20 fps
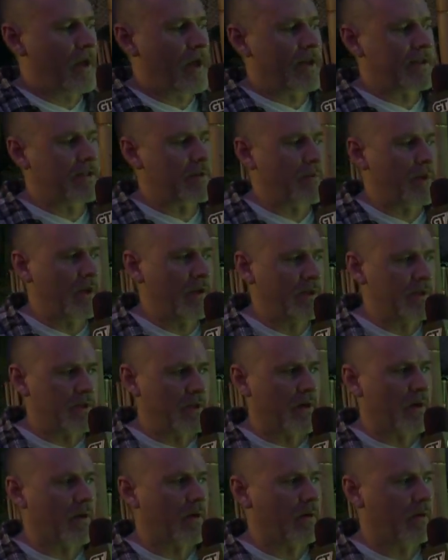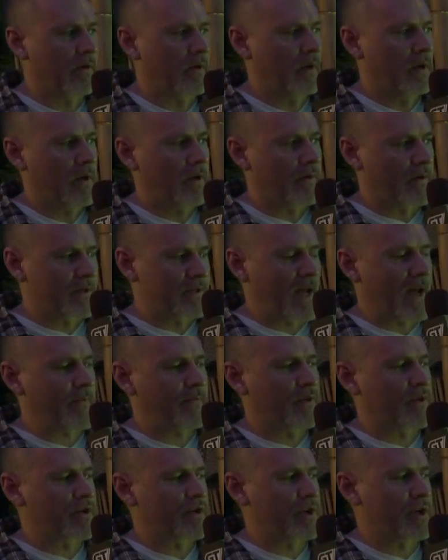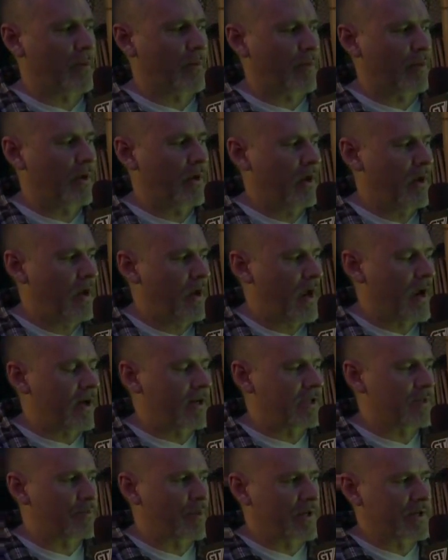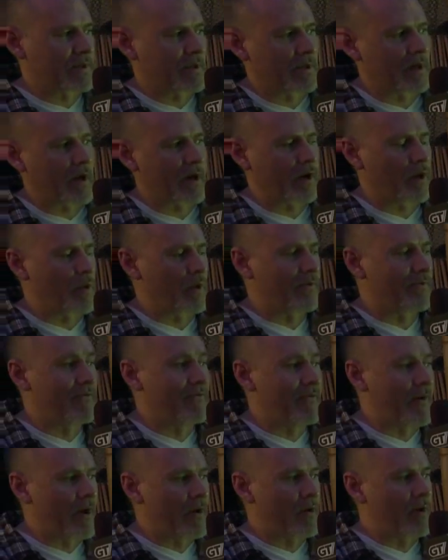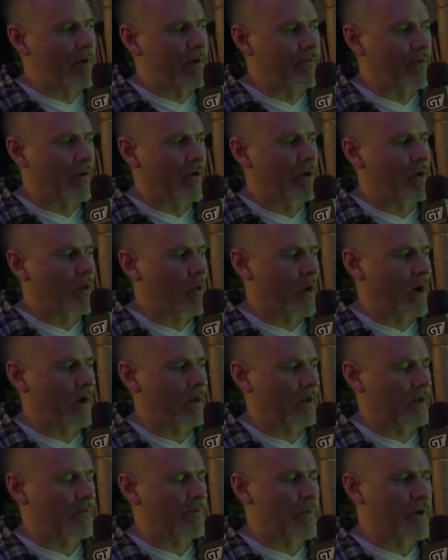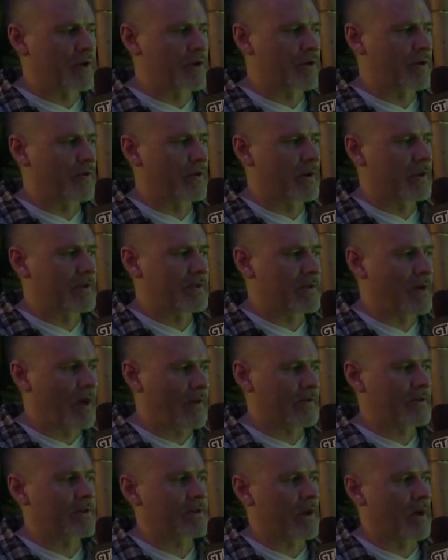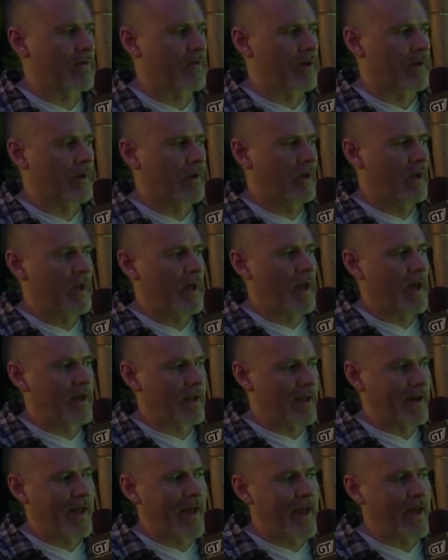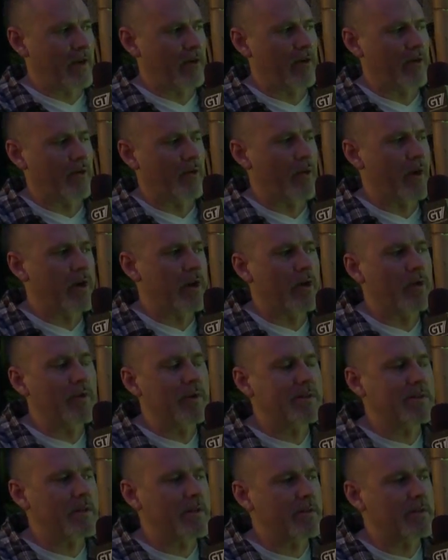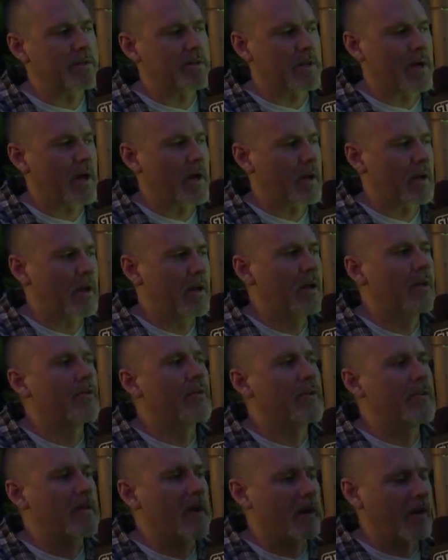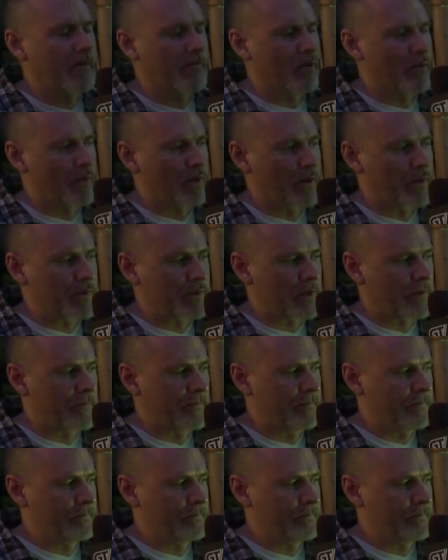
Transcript: and some intel that's at the ship, and he's basically got to go in very, very quietly, make sure that he's not discovered, and get a handle on the radio that's inside the deck of the Medusa.